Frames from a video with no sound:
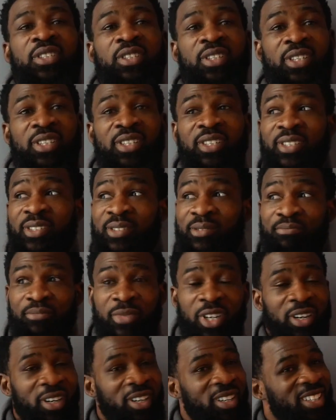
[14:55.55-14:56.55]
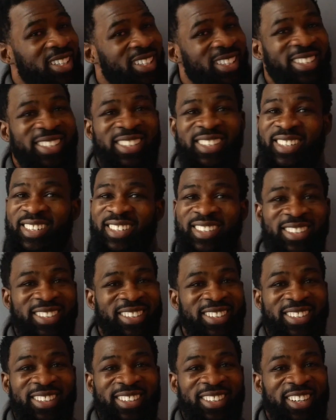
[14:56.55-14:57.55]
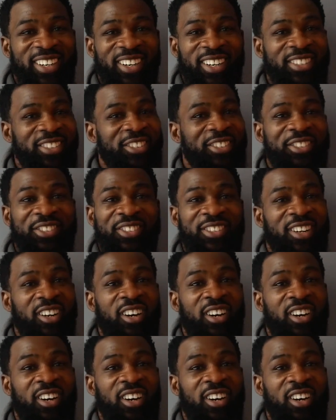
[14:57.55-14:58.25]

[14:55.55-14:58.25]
Yeah, yeah. But I just